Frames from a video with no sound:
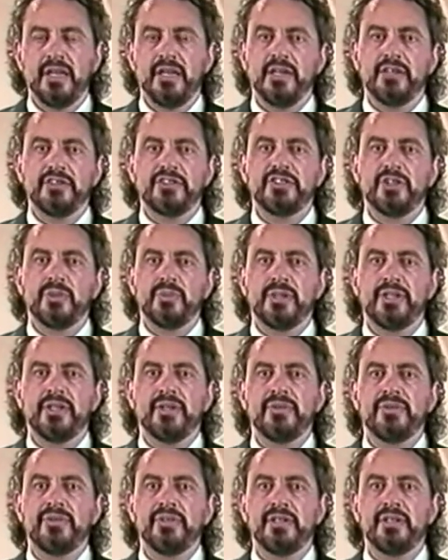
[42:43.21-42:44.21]
And so we're
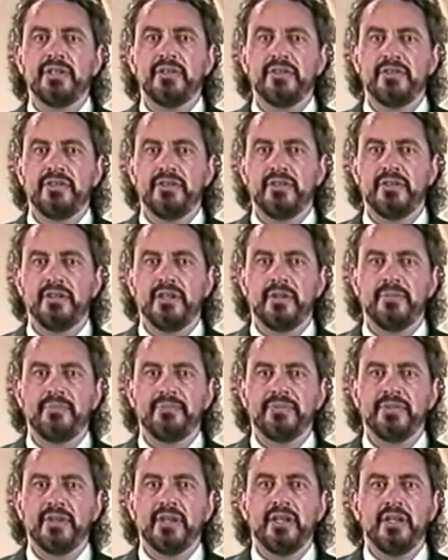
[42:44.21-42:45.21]
going to consider
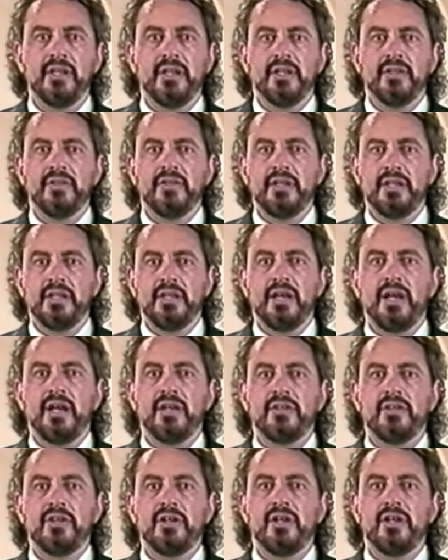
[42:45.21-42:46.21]
the
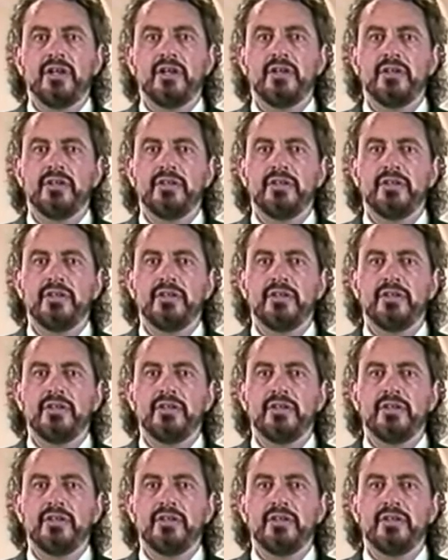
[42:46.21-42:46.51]
other